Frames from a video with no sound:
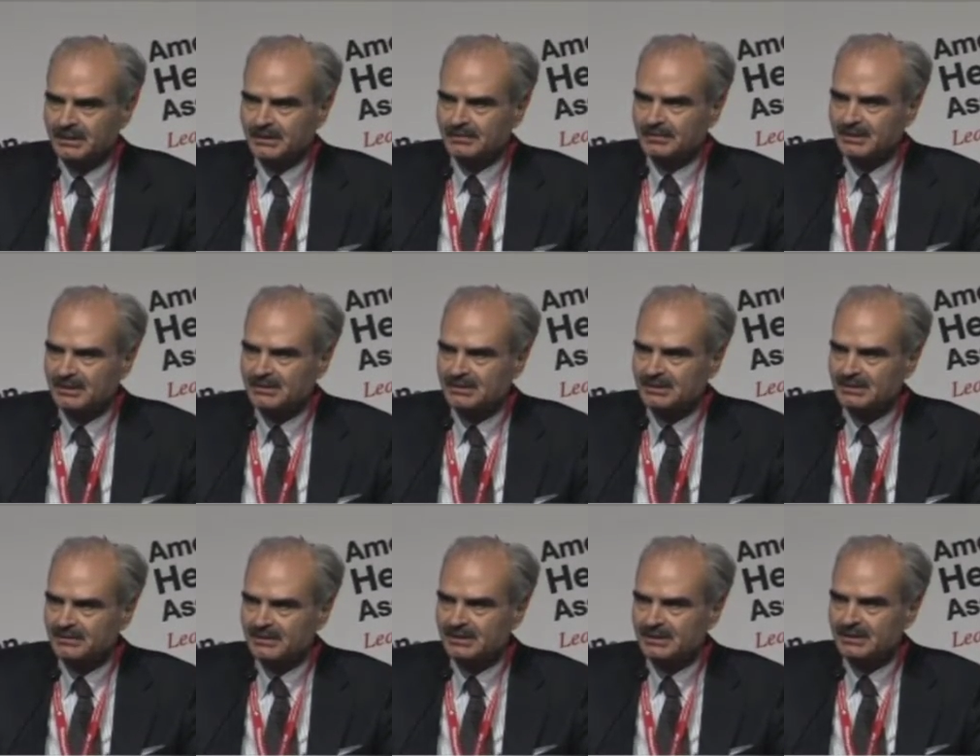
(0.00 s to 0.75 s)
They
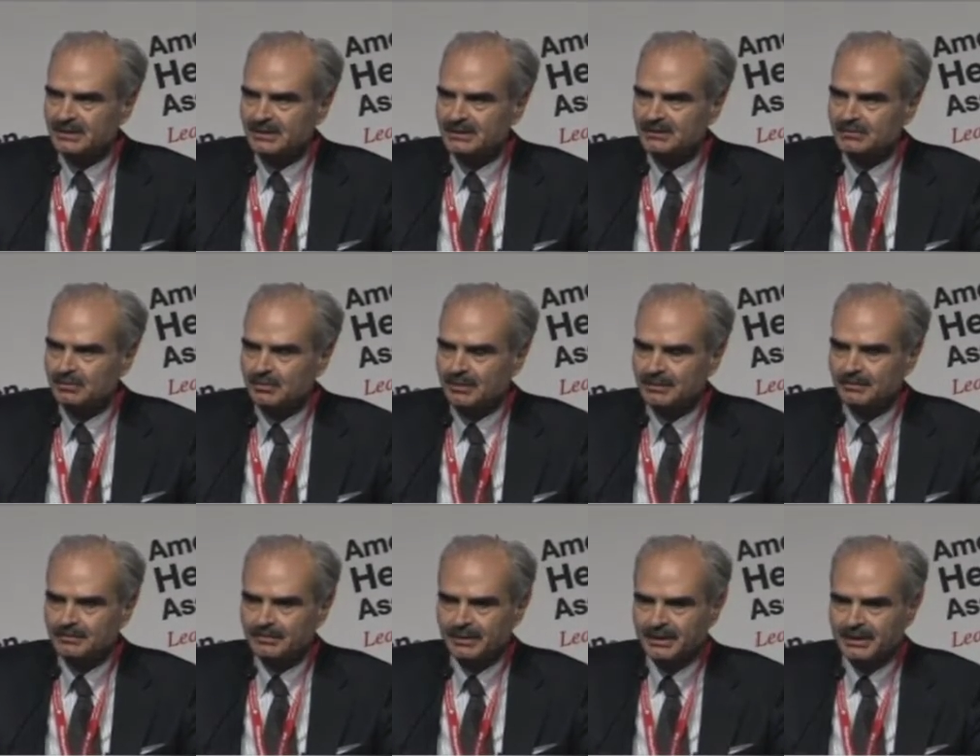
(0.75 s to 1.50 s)
must have at least
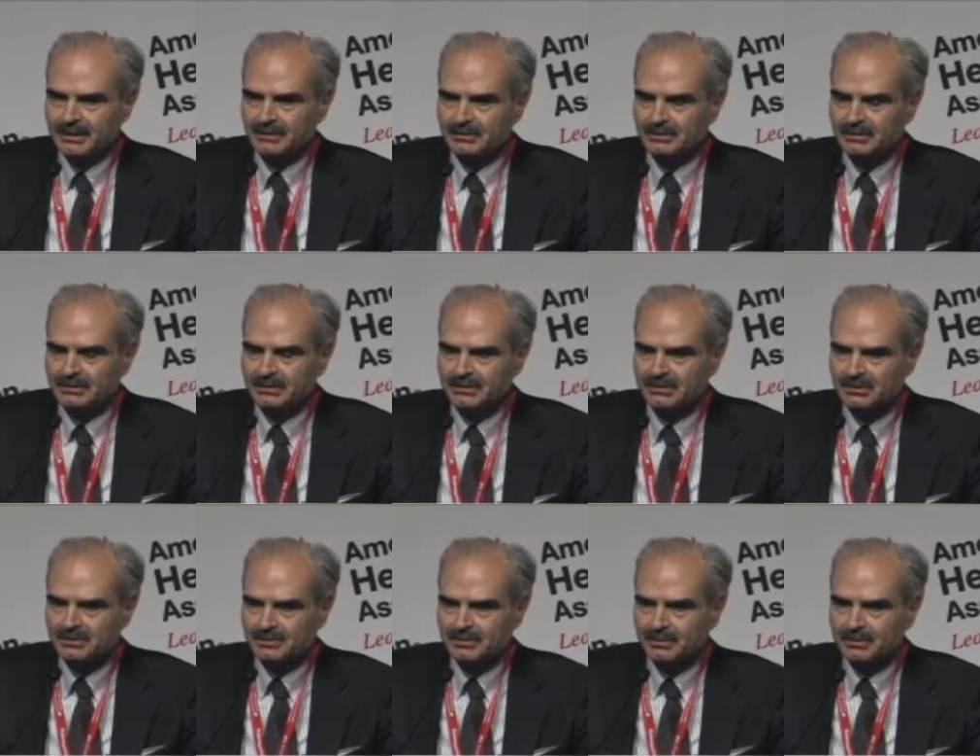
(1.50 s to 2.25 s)
1 prior
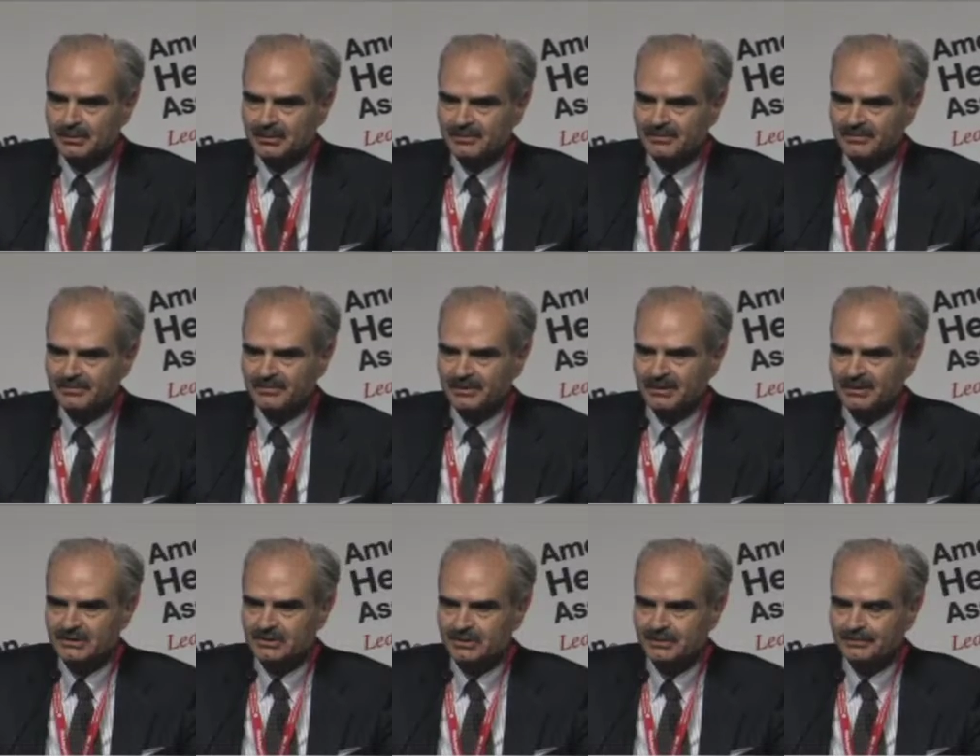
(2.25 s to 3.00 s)
transmural
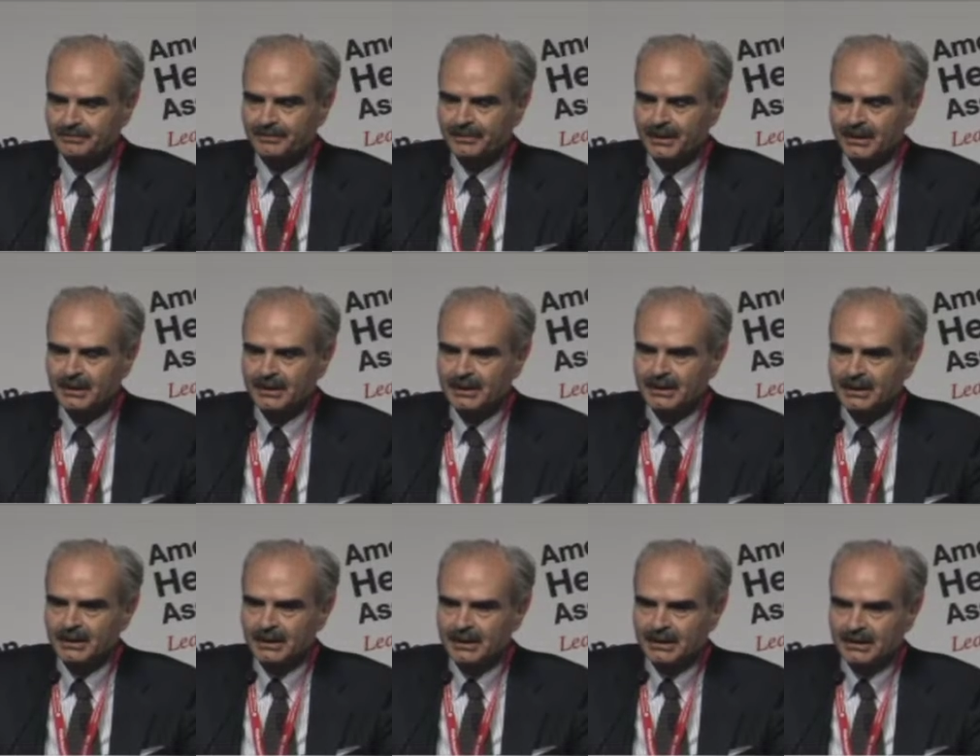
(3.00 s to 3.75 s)
infarction,
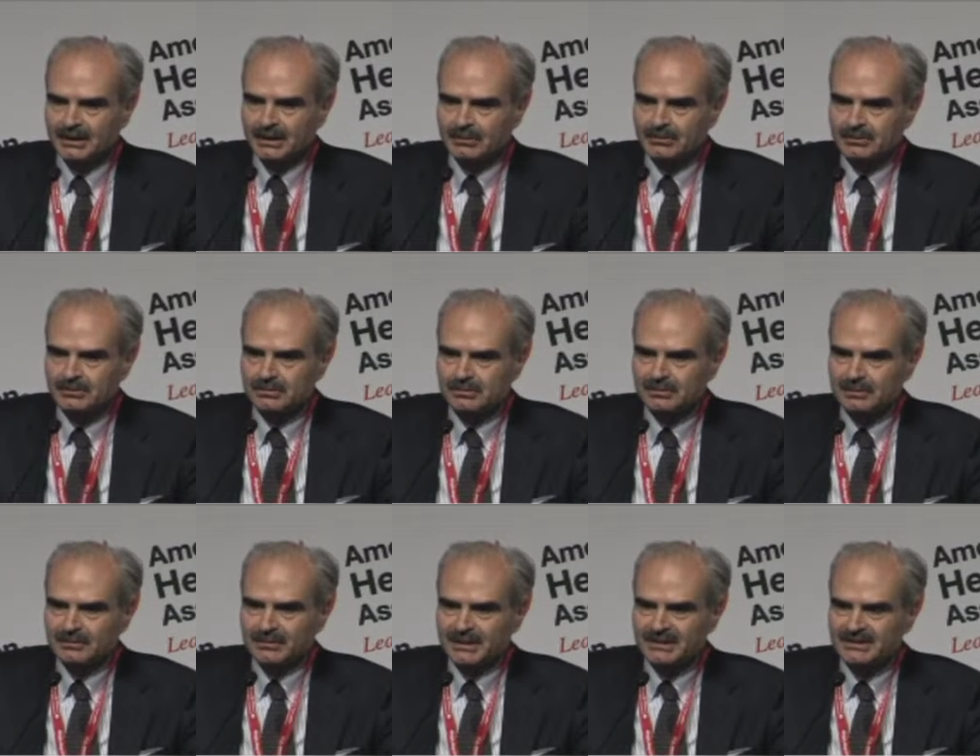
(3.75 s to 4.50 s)
and they also
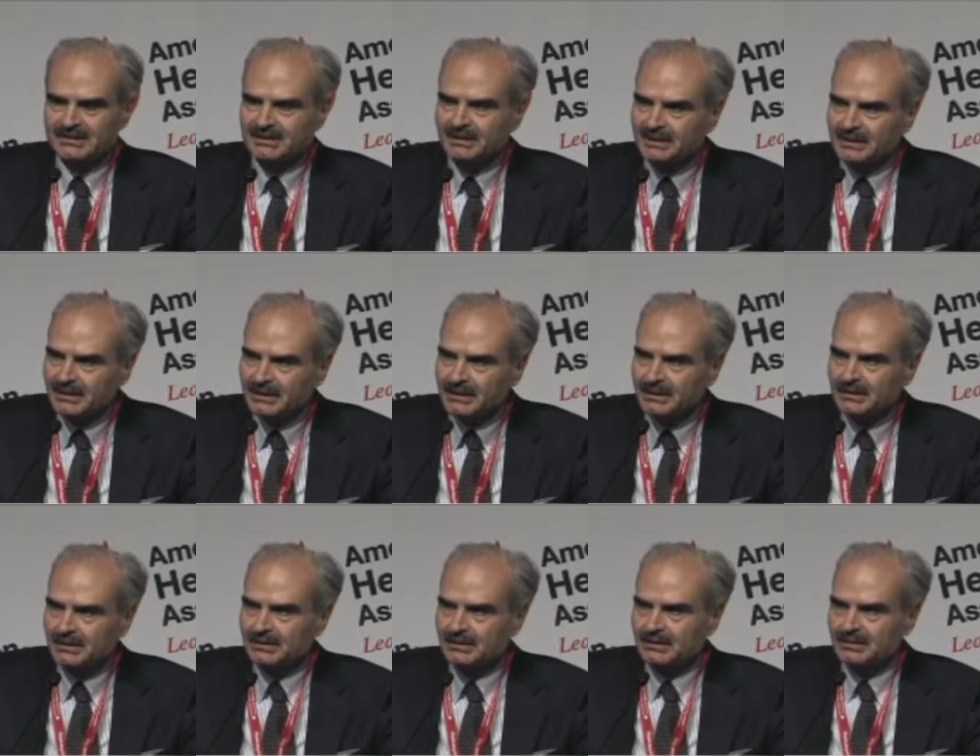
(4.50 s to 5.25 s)
must
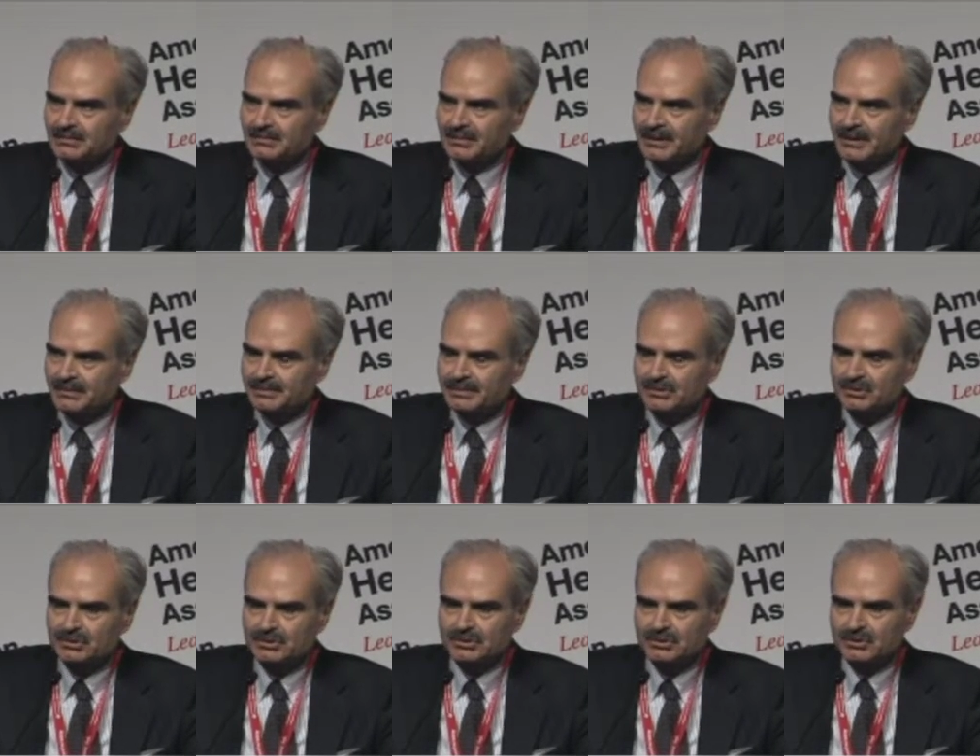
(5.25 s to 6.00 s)
need
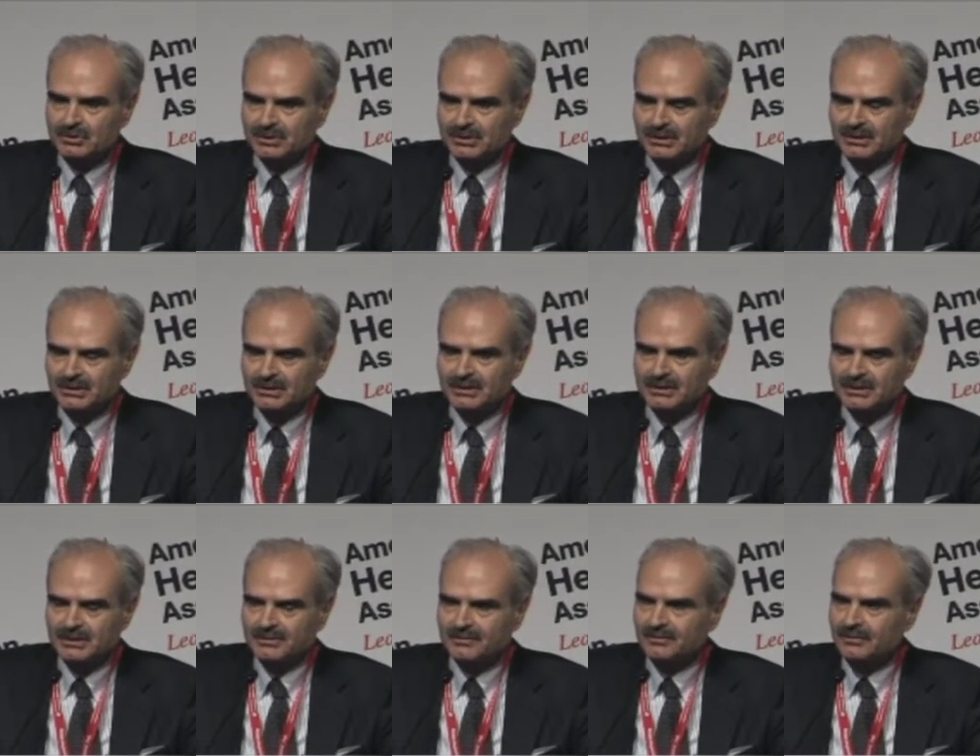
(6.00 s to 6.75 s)
bypass surgery in the
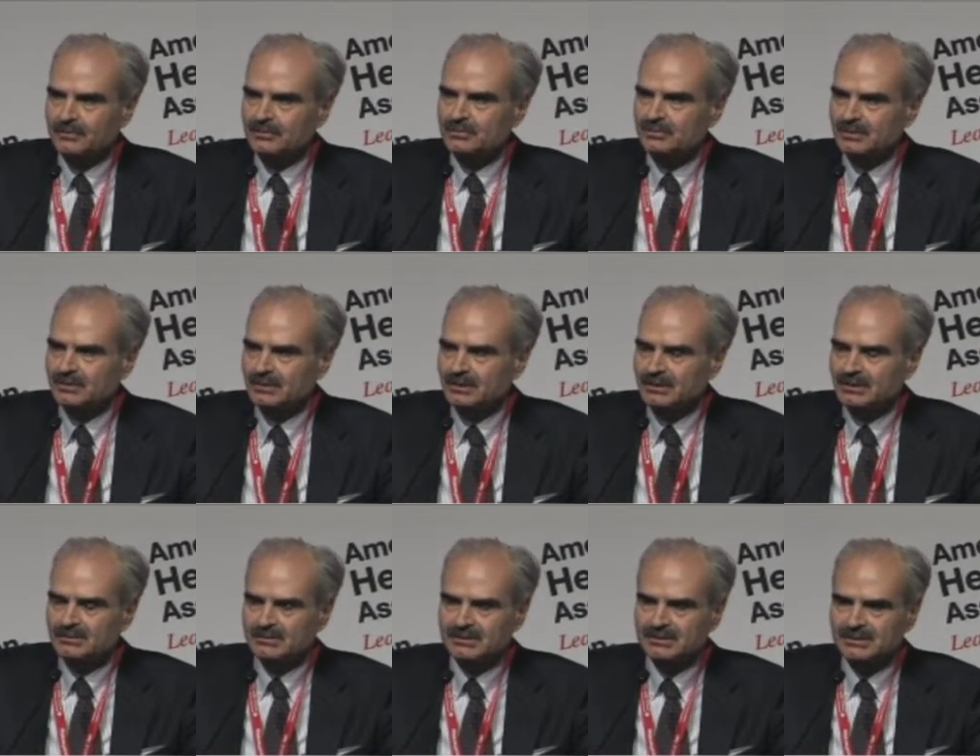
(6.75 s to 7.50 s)
near future. The
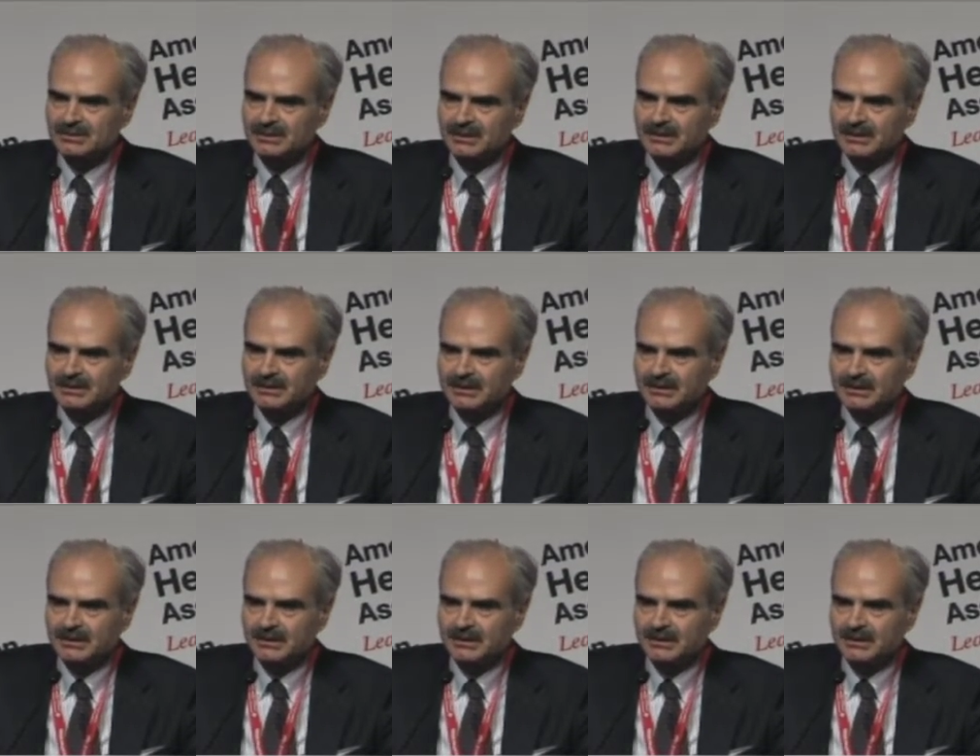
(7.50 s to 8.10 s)
reason is that